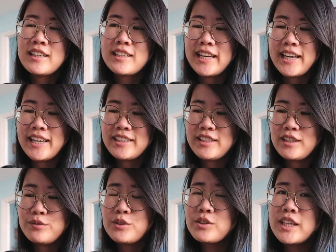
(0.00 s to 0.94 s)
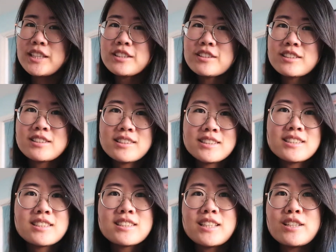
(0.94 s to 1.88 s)
And if you guys are still in
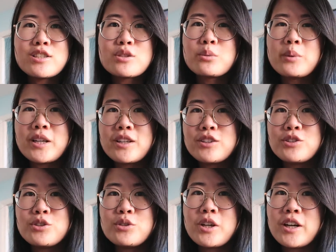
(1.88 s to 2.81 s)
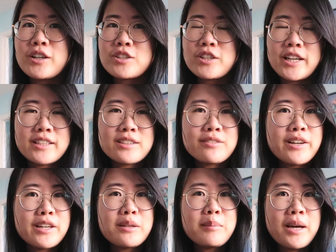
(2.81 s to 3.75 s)
the stage where you are trying to
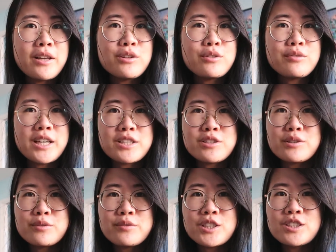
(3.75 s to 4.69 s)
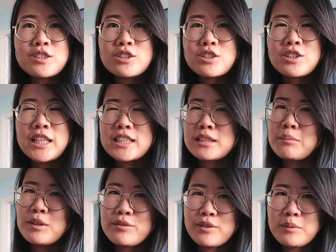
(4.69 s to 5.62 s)
find a manufacturer first to get
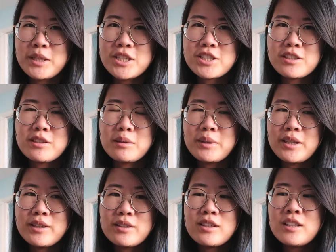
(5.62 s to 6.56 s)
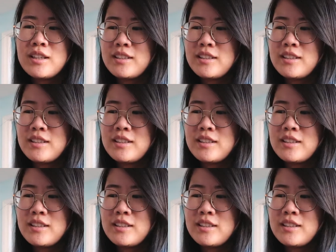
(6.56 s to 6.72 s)
some information about